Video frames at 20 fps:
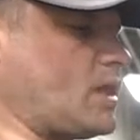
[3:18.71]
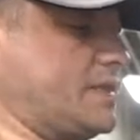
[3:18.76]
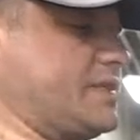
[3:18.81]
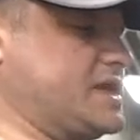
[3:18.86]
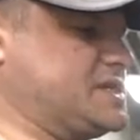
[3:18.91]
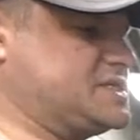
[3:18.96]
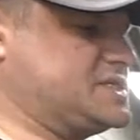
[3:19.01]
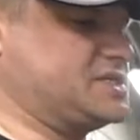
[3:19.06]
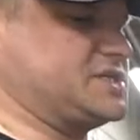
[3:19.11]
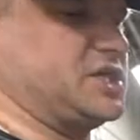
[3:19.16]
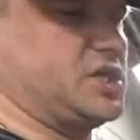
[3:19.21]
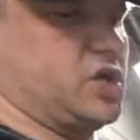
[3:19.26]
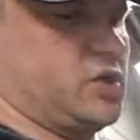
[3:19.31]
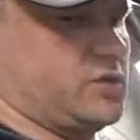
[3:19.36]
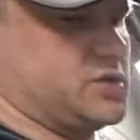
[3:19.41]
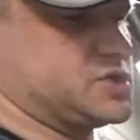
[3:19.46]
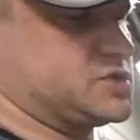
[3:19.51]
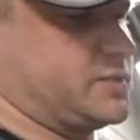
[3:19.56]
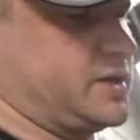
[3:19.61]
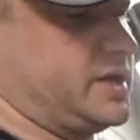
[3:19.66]
This is the
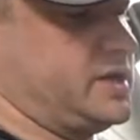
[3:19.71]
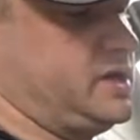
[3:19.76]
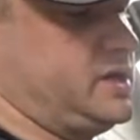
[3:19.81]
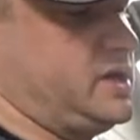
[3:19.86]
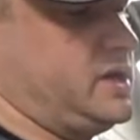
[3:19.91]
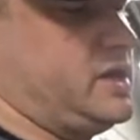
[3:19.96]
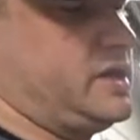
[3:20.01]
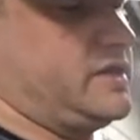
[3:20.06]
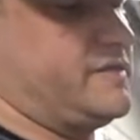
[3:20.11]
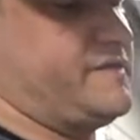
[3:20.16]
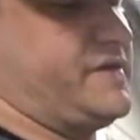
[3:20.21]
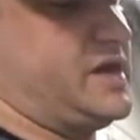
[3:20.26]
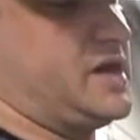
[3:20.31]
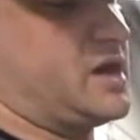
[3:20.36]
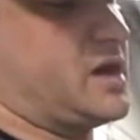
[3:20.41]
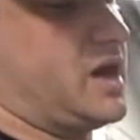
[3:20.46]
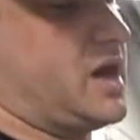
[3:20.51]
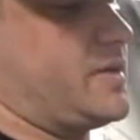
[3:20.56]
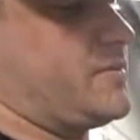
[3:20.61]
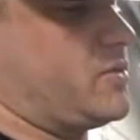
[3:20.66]
newest one. The
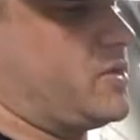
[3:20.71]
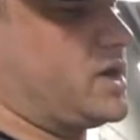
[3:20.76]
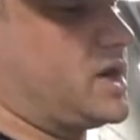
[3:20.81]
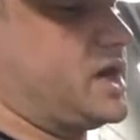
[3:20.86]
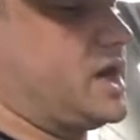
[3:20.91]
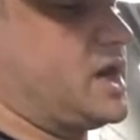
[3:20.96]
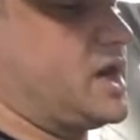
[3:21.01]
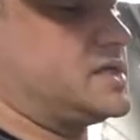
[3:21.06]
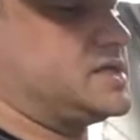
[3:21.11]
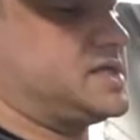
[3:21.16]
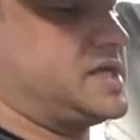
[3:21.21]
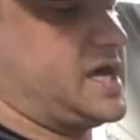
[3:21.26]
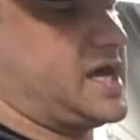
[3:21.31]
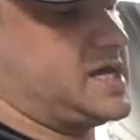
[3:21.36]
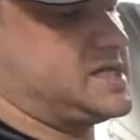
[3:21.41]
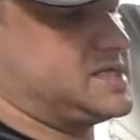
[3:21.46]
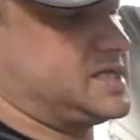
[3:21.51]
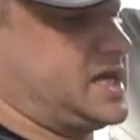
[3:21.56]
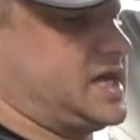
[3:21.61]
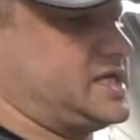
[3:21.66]
vehicle I'm working on today
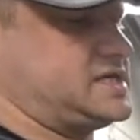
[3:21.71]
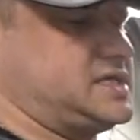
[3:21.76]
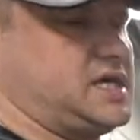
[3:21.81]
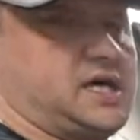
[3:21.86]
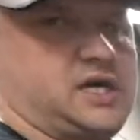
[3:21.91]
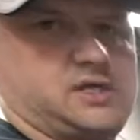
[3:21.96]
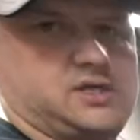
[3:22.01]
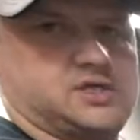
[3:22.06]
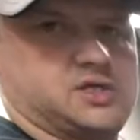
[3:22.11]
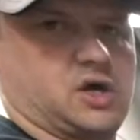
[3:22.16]
is an 18,